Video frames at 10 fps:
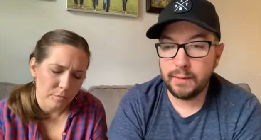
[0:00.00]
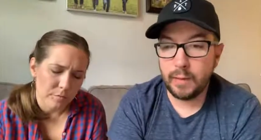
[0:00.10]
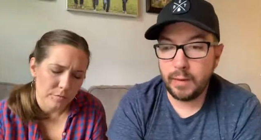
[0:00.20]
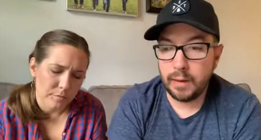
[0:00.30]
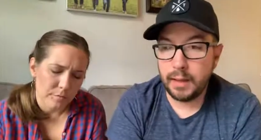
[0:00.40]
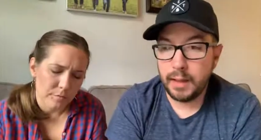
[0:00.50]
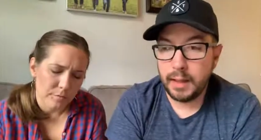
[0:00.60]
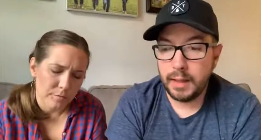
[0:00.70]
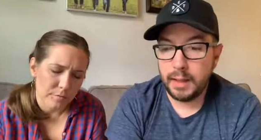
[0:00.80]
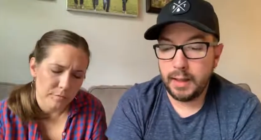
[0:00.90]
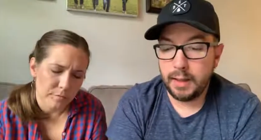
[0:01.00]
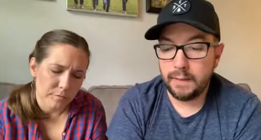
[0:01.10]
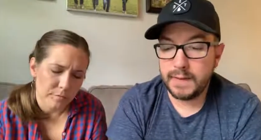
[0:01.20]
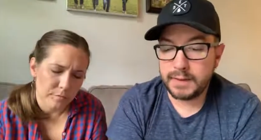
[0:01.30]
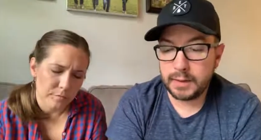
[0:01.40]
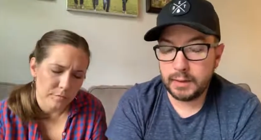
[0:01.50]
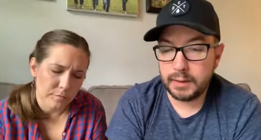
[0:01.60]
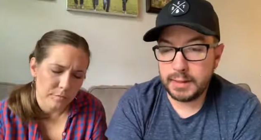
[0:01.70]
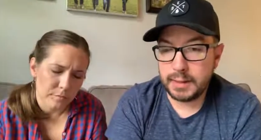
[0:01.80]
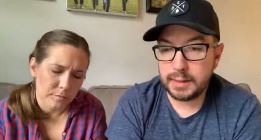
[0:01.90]
Speaker 1: for our physical
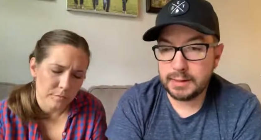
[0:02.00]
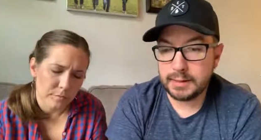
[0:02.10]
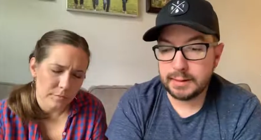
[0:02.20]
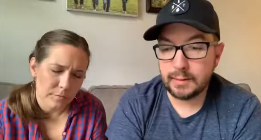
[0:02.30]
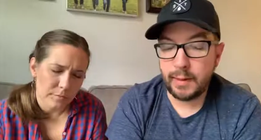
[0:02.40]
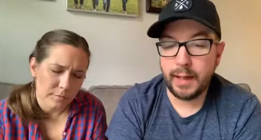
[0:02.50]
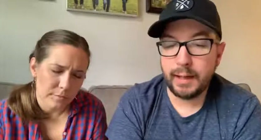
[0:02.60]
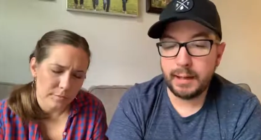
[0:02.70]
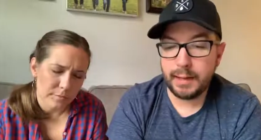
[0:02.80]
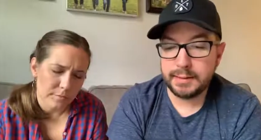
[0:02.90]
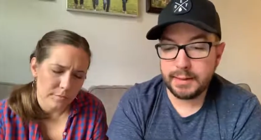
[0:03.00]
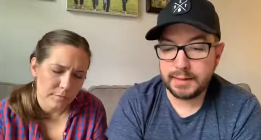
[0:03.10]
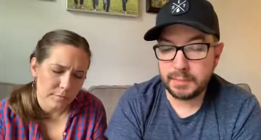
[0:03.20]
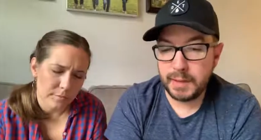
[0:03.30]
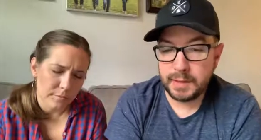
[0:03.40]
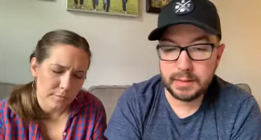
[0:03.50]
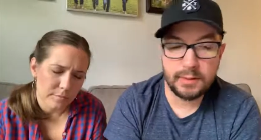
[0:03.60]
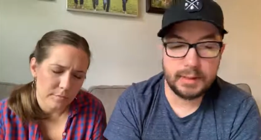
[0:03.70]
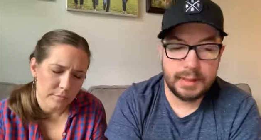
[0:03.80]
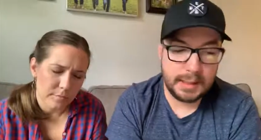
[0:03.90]
needs as well as our spiritual
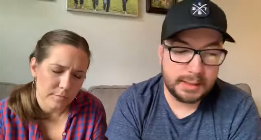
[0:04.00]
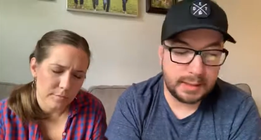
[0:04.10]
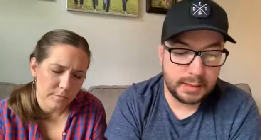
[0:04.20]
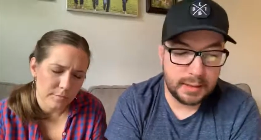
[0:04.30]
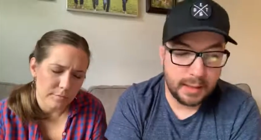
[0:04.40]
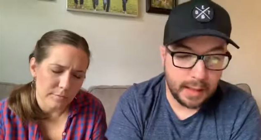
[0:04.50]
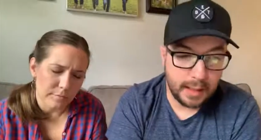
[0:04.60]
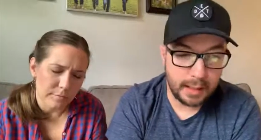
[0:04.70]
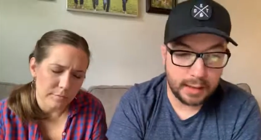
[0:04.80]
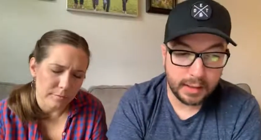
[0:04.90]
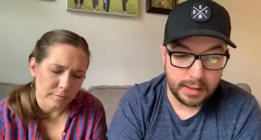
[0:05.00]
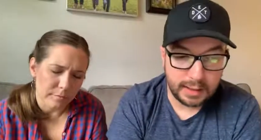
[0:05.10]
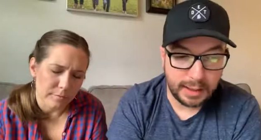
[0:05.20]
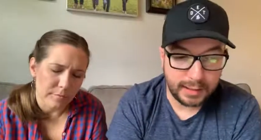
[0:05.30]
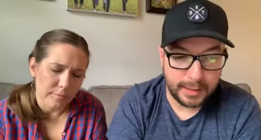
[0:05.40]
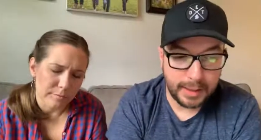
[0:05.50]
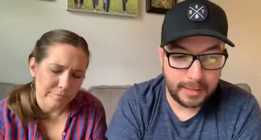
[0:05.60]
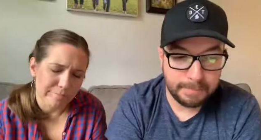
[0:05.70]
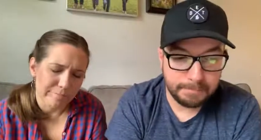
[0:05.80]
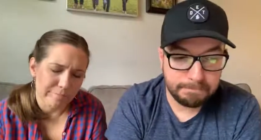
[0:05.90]
needs because you are you're good like that
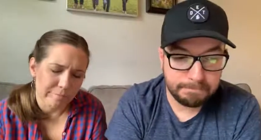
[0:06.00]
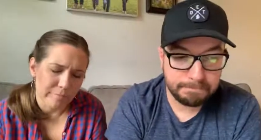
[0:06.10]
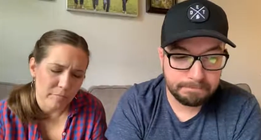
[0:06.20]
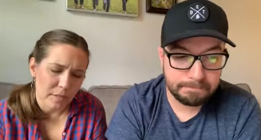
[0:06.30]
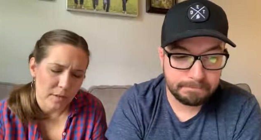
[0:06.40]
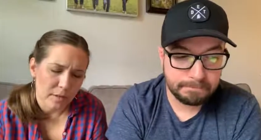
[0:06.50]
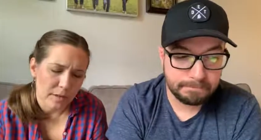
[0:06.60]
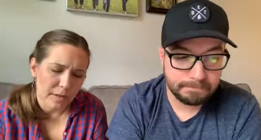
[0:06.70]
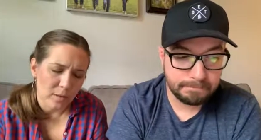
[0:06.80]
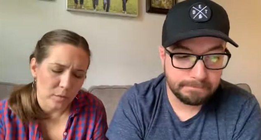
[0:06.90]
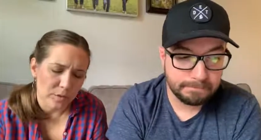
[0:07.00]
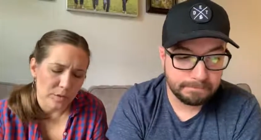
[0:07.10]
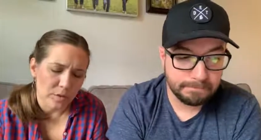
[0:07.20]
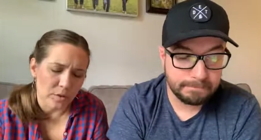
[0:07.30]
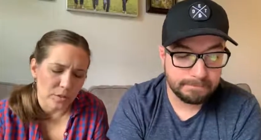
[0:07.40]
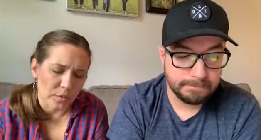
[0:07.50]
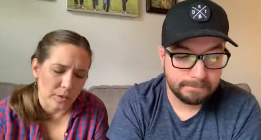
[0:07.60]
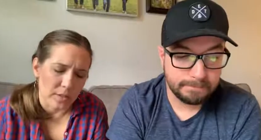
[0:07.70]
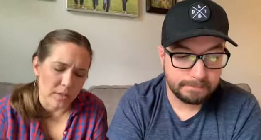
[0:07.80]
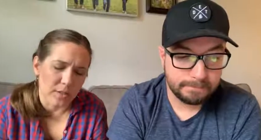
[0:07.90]
Speaker 2: mm-hmm. and lord we do also want
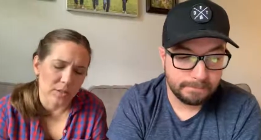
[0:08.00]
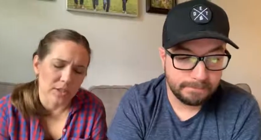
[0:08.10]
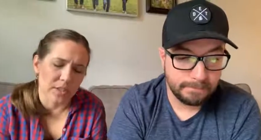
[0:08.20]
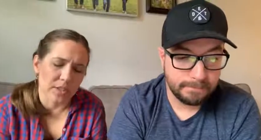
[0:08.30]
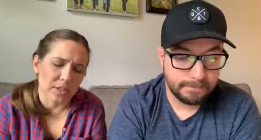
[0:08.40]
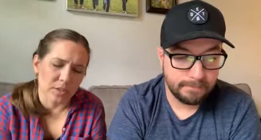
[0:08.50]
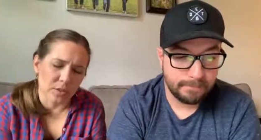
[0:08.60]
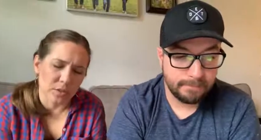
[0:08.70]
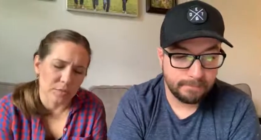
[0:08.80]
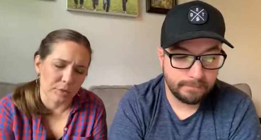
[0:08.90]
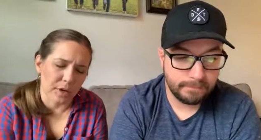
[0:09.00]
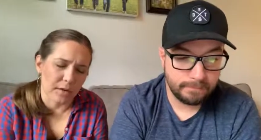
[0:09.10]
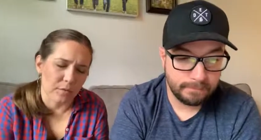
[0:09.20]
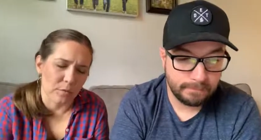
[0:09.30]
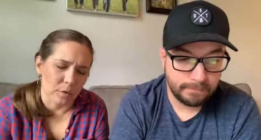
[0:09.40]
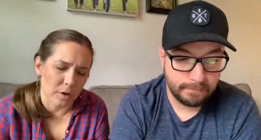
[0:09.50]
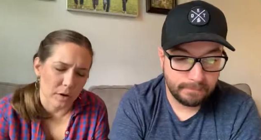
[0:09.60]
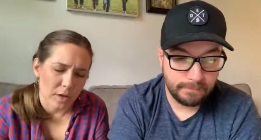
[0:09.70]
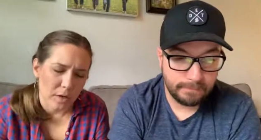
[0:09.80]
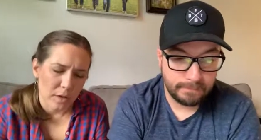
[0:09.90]
to just continue to pray for
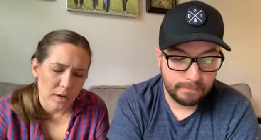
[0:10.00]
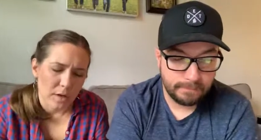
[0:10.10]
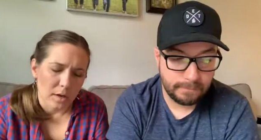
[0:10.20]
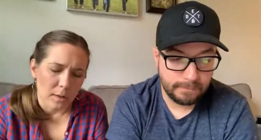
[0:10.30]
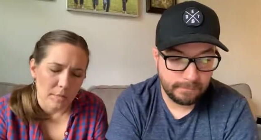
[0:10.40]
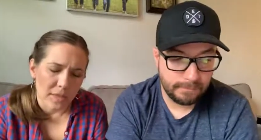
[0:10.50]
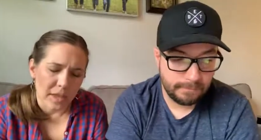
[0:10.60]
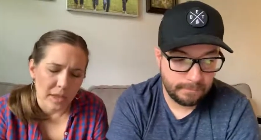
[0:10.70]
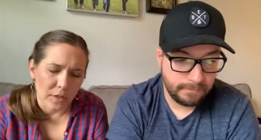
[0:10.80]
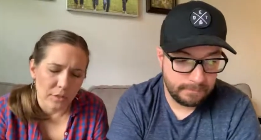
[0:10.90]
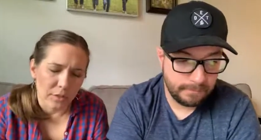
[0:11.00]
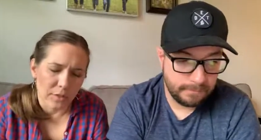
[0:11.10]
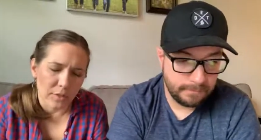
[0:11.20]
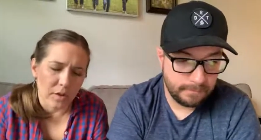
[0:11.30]
um, the health